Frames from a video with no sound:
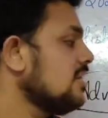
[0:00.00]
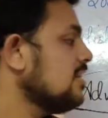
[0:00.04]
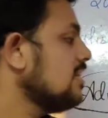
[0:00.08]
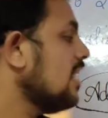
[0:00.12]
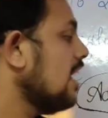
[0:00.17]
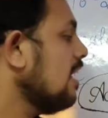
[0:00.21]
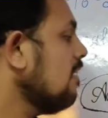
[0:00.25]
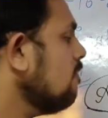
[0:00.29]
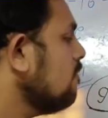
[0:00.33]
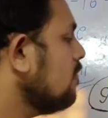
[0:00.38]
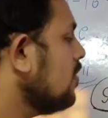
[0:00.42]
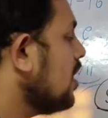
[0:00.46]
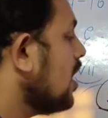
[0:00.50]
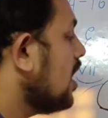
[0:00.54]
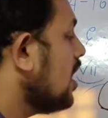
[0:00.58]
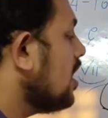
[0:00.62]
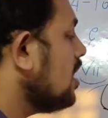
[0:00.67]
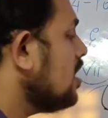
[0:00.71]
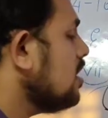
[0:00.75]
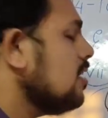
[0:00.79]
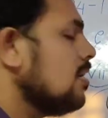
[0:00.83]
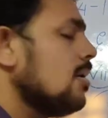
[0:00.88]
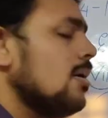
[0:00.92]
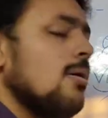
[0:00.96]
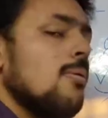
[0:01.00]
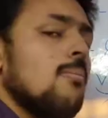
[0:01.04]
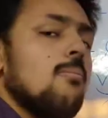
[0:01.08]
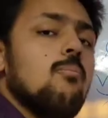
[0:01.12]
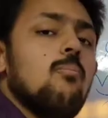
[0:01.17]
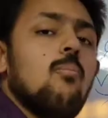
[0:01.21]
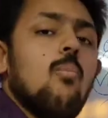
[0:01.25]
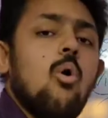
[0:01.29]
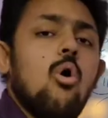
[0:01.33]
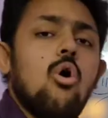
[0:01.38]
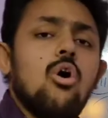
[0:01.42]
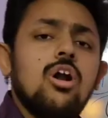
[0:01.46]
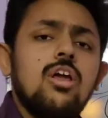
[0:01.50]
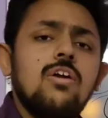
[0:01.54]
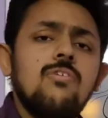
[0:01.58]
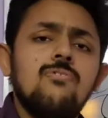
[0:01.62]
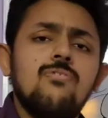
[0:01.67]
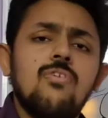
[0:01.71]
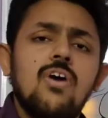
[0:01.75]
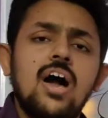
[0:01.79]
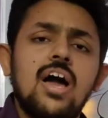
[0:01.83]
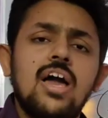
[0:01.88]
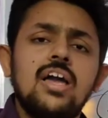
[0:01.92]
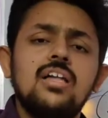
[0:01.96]
then we are
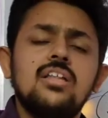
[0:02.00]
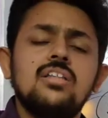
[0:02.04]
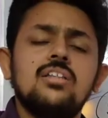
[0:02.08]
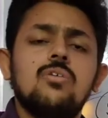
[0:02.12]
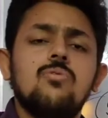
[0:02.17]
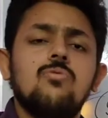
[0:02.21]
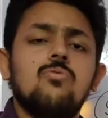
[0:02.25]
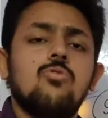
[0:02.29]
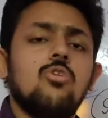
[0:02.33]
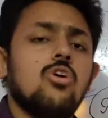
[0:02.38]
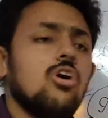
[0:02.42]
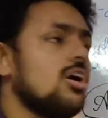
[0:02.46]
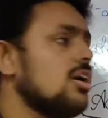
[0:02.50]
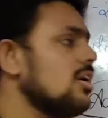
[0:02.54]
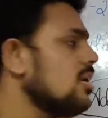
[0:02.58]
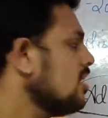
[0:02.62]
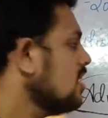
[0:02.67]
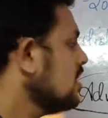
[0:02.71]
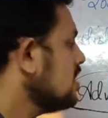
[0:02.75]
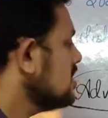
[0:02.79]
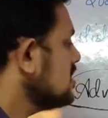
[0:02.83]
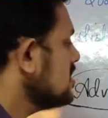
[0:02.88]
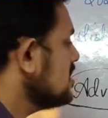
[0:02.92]
modifying the word